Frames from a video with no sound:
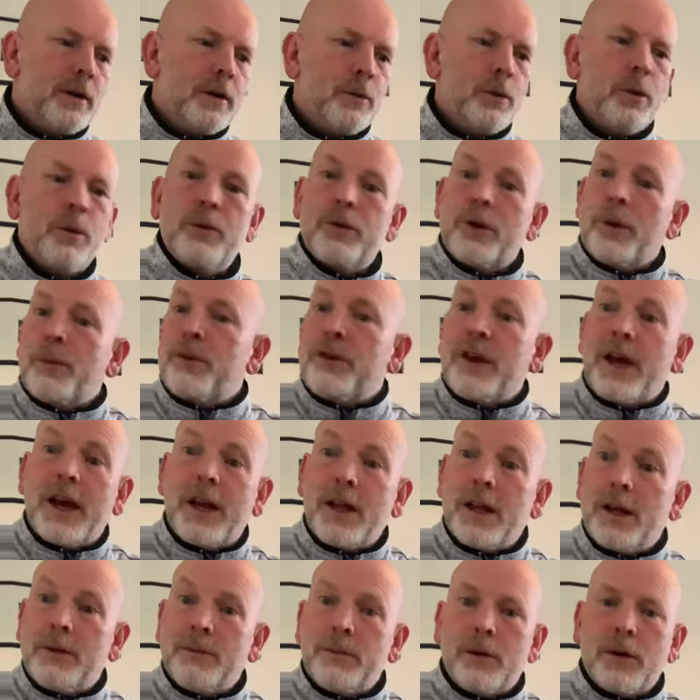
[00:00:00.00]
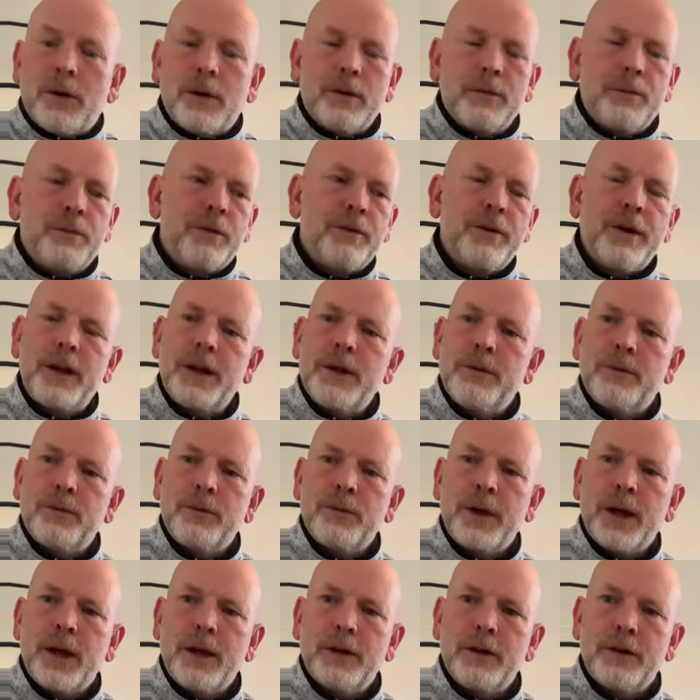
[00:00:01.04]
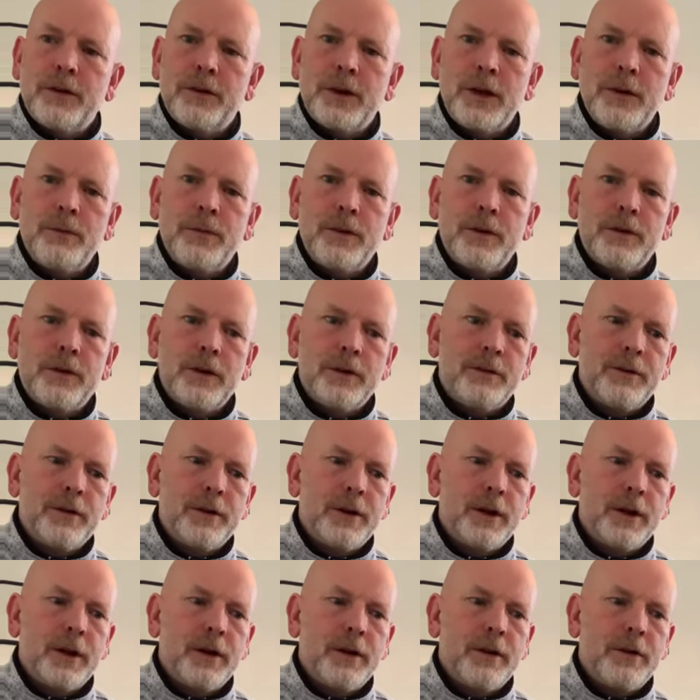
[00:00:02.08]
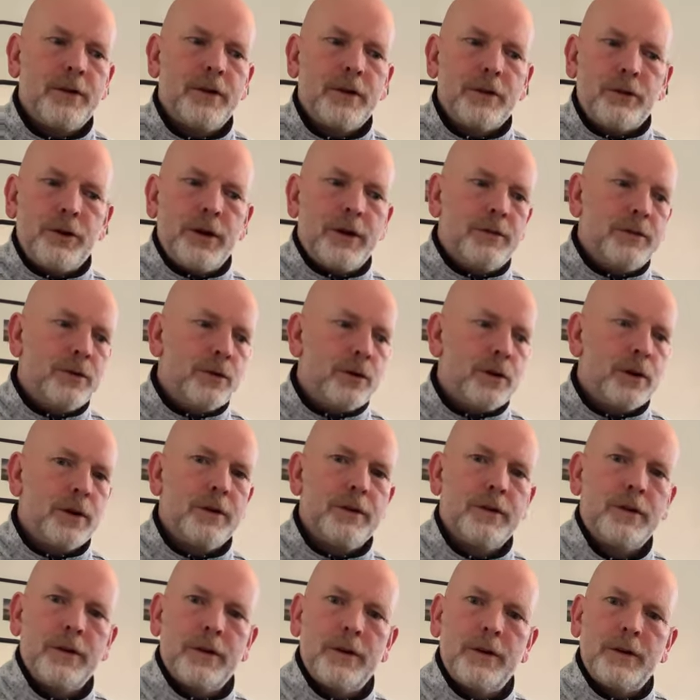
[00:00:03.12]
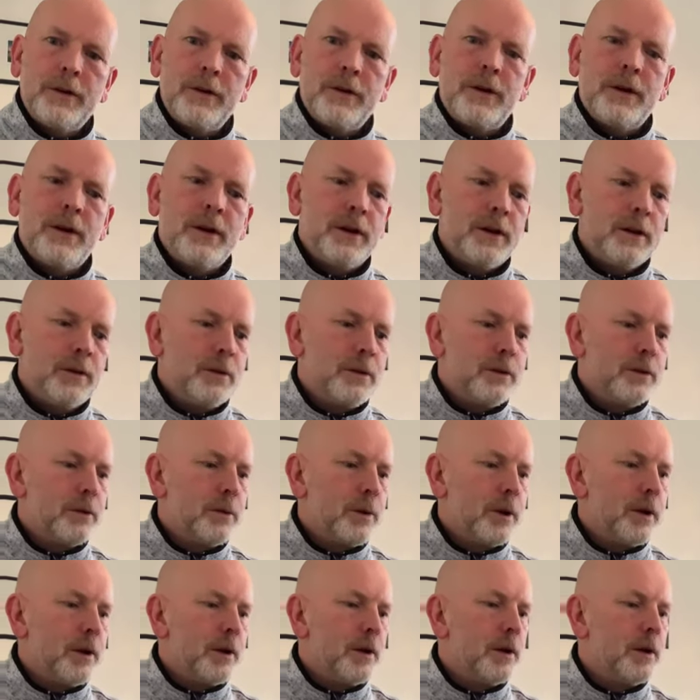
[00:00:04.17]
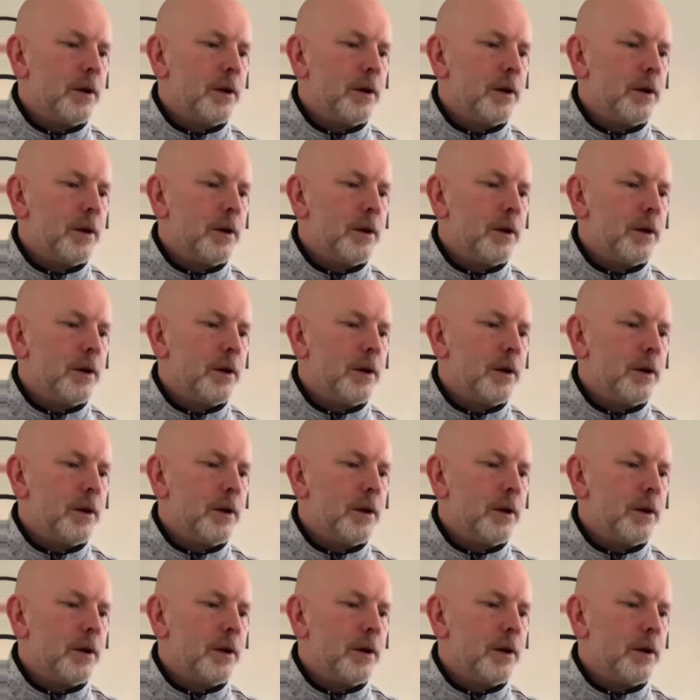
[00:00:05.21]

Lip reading: was upsetting them or preventing them from getting to sleep and stuff like that. This is a refocus. It was quite